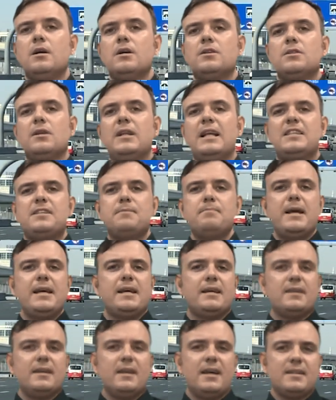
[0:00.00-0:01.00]
So let's
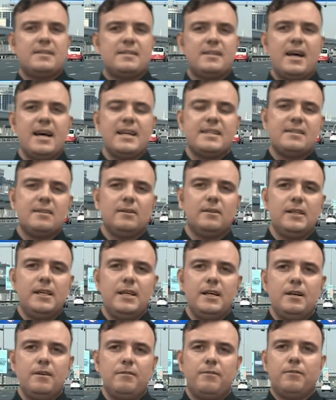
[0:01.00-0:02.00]
make a title
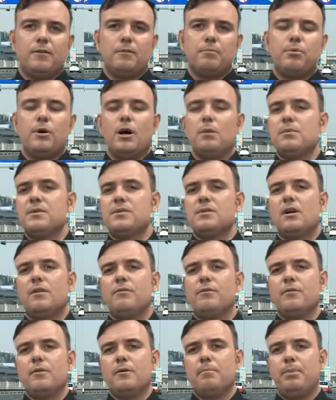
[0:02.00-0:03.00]
here for
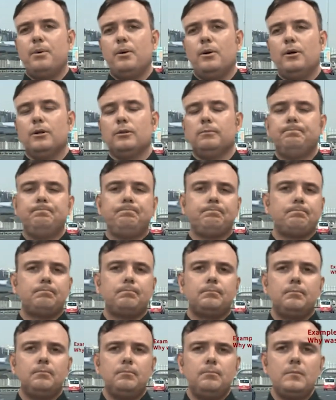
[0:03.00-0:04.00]
problem-solving report.
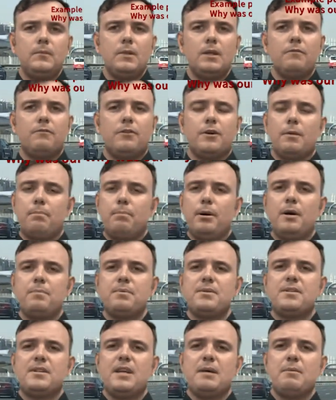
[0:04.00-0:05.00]
For your
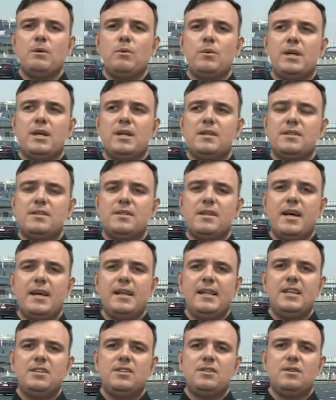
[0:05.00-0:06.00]
purpose statement, we can say,
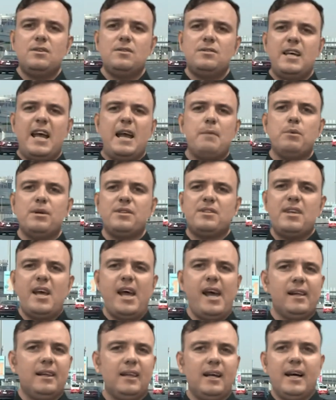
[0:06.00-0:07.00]
let's use Emirates
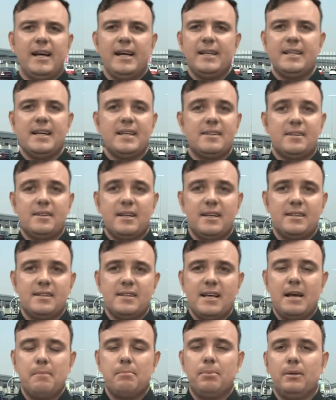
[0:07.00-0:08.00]
Airline as an
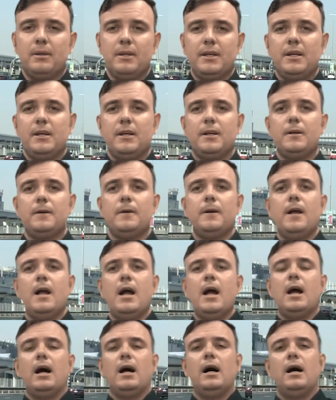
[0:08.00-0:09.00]
example here.
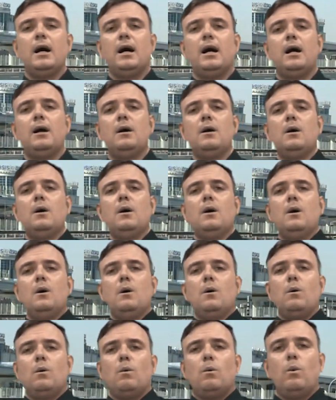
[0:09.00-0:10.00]

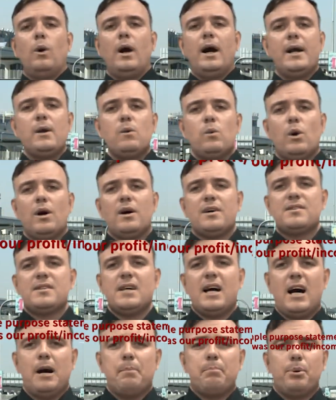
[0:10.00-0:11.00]
Why was
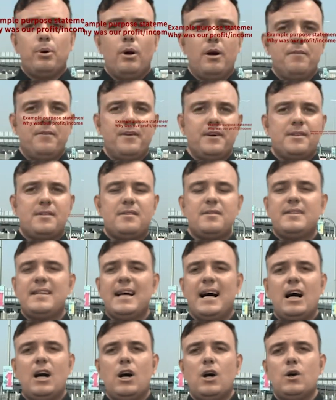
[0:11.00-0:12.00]
our profit
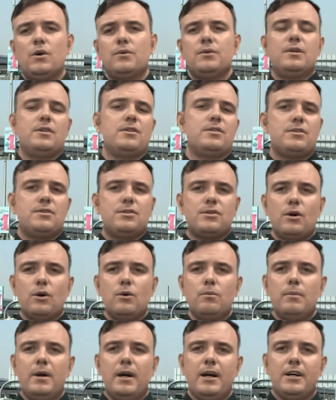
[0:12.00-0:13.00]
down
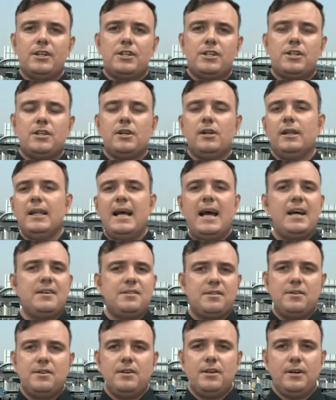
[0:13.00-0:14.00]
so much
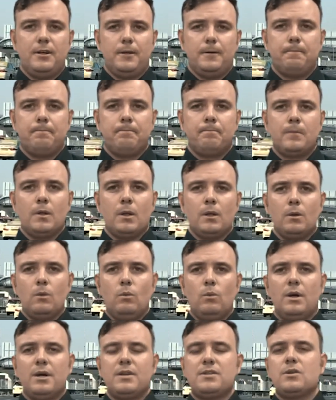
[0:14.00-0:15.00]
last year?
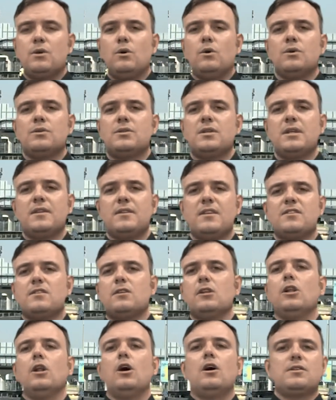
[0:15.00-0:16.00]
What is causing this
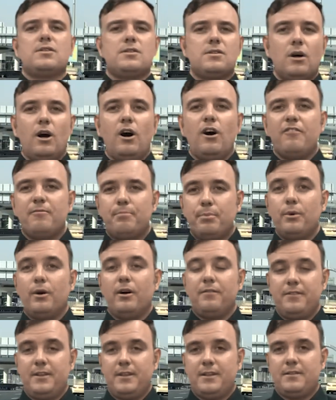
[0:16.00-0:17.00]
loss of
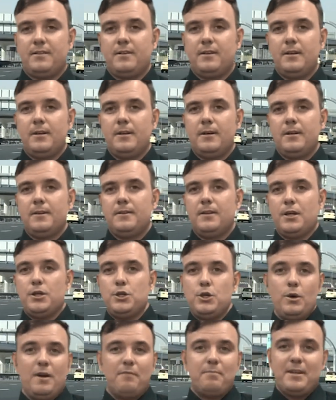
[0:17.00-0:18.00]
profit? Now,
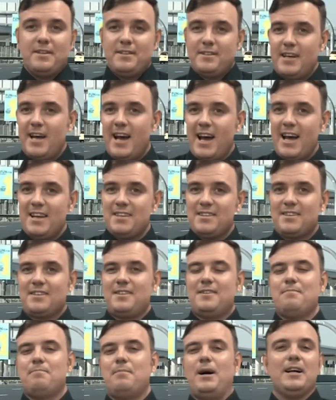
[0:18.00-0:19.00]
you have been
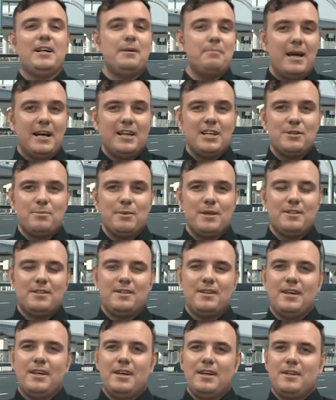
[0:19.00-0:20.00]
tasked by the
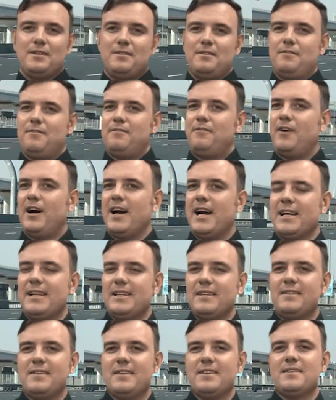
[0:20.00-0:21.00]
management to
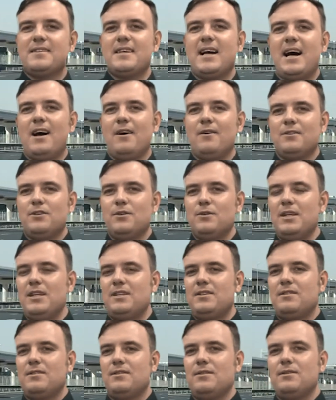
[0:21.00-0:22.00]
find this out. You
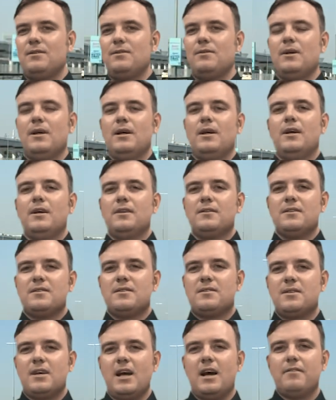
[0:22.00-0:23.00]
need to
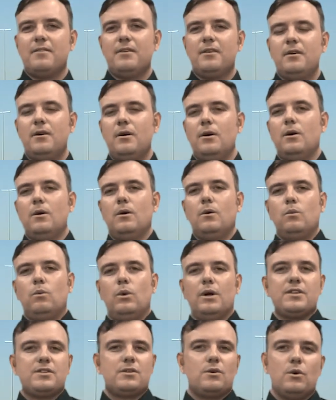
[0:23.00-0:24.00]
discover
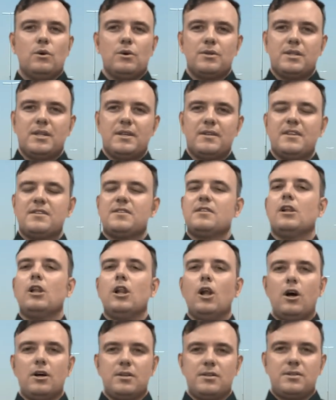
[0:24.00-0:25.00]
what is causing this
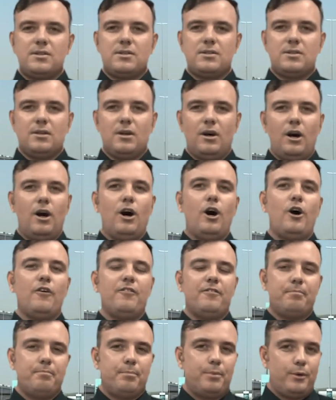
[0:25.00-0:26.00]
loss of
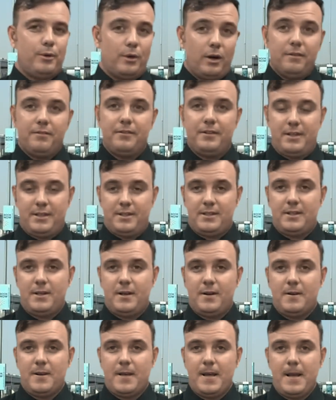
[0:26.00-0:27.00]
profit,
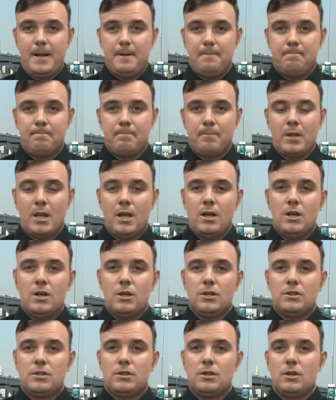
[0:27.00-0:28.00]
okay?
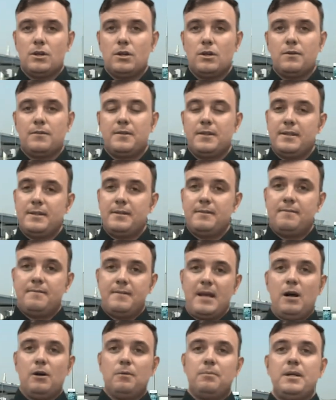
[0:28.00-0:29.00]
So
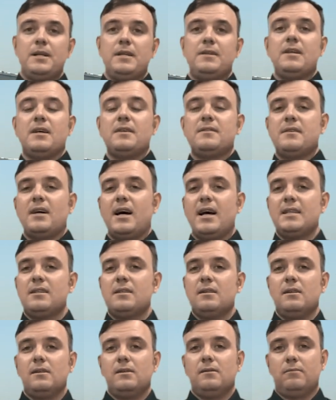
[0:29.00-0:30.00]
that will be the
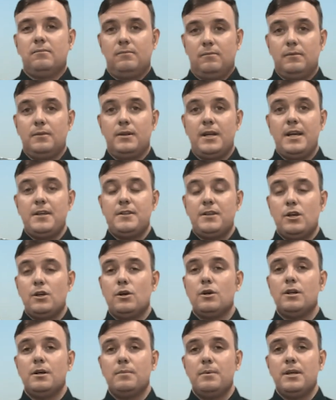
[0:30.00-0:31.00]
title you're
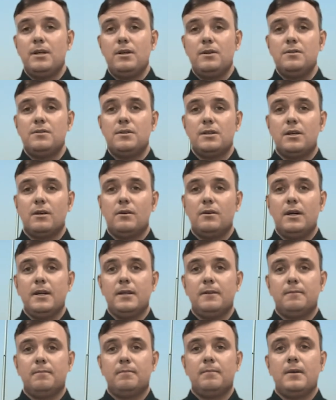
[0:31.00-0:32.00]
going to be using, right?